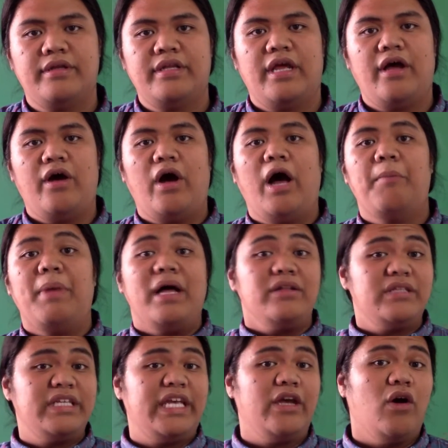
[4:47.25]
Now,
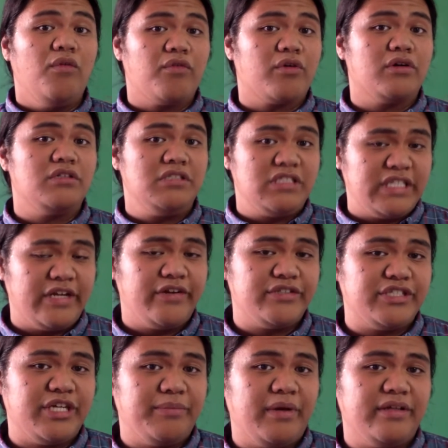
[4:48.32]
about the overall
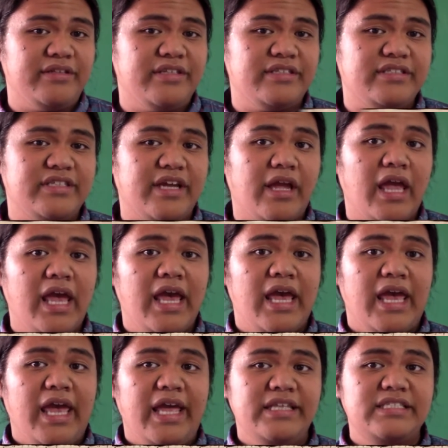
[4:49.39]
synergy about this deck,
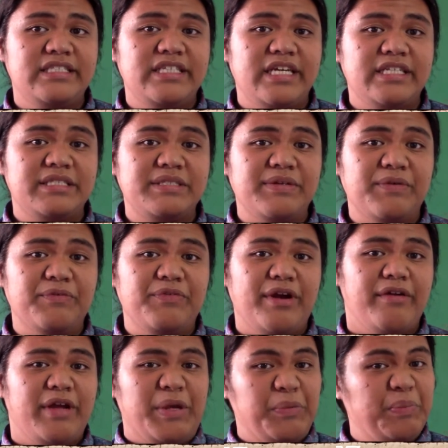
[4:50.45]
it's just
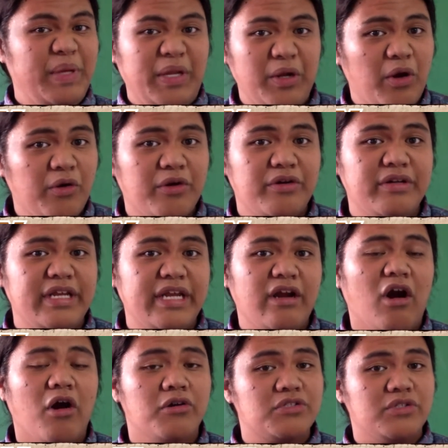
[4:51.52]
very mediocre. The
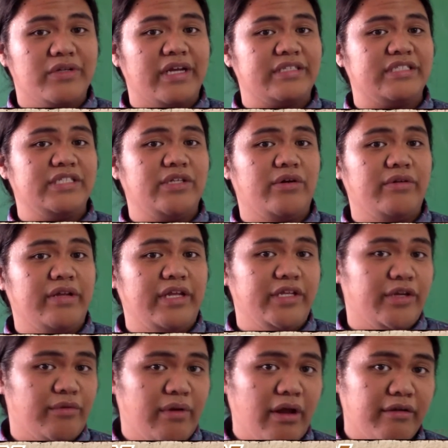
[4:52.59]
cards actually don't
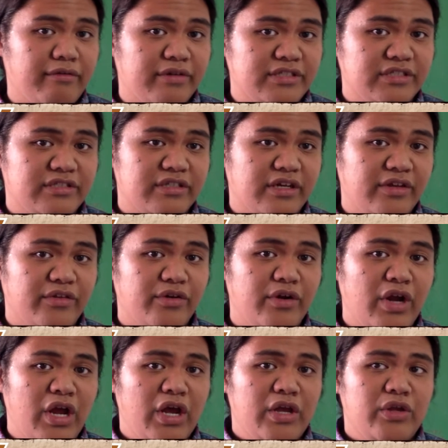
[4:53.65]
interact with each
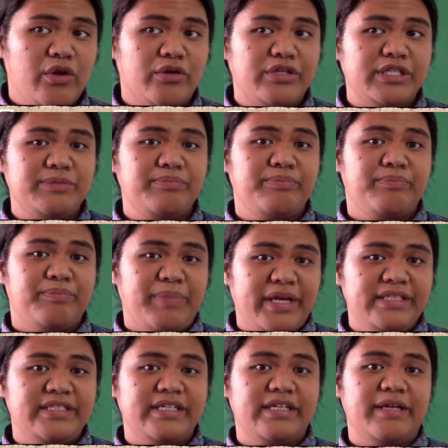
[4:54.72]
other. You're just
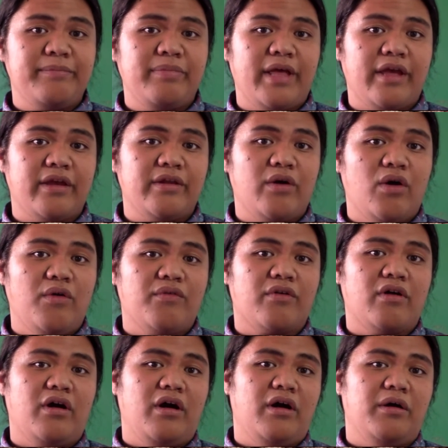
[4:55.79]
basically playing an
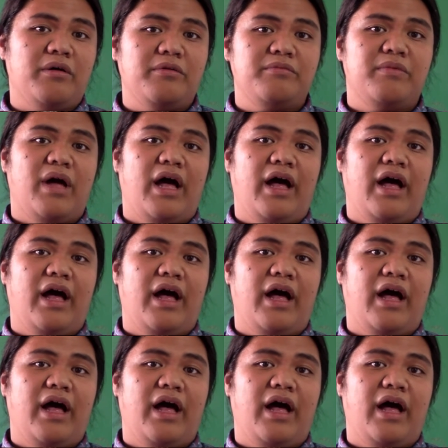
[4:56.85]
overall